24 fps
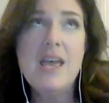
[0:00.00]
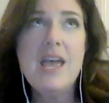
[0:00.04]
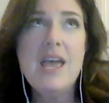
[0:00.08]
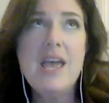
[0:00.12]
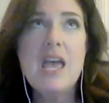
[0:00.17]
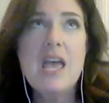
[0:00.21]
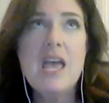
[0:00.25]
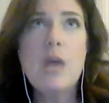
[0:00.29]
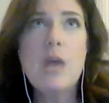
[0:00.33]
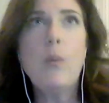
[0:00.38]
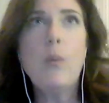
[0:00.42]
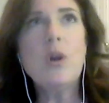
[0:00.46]

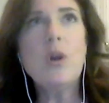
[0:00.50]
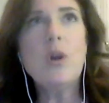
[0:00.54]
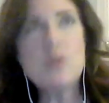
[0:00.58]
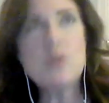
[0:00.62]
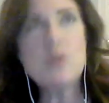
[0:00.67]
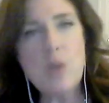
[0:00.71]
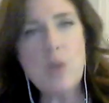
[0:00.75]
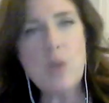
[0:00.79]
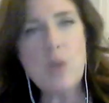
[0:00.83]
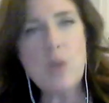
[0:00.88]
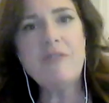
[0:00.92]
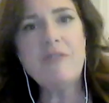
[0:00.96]
it works
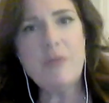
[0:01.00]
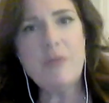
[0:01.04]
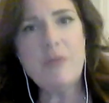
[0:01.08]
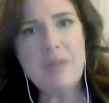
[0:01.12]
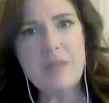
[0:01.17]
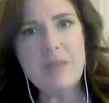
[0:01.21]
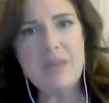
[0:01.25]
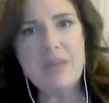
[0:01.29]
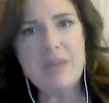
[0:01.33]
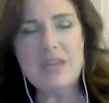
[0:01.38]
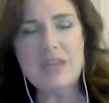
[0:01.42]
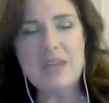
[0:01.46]
well for
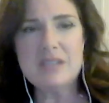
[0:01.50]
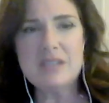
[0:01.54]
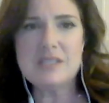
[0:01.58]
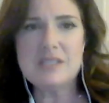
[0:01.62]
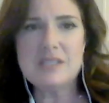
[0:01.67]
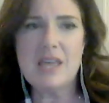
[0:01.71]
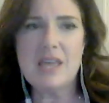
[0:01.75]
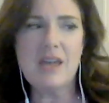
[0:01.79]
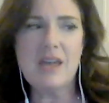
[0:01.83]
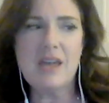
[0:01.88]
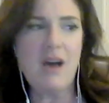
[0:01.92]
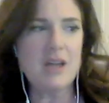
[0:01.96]
me because
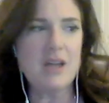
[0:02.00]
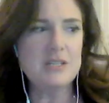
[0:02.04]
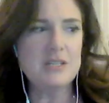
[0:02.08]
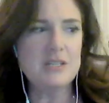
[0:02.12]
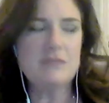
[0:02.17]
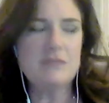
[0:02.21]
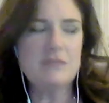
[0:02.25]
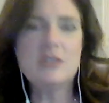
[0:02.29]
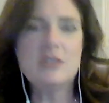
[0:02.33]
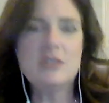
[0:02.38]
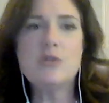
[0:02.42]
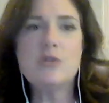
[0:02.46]
they kind
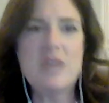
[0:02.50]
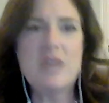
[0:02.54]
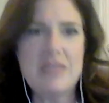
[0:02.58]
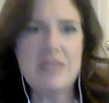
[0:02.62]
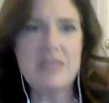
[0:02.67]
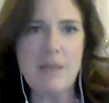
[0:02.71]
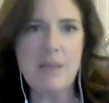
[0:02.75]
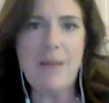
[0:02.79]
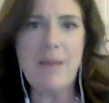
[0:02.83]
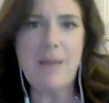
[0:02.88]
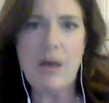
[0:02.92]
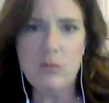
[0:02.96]
of screen
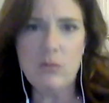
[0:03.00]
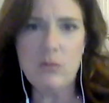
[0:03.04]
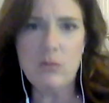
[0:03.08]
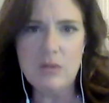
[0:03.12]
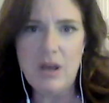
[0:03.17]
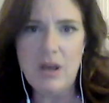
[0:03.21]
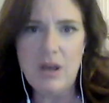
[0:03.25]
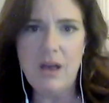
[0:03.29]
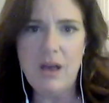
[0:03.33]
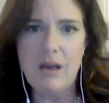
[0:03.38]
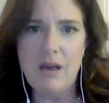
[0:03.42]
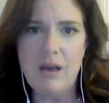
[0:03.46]
them out,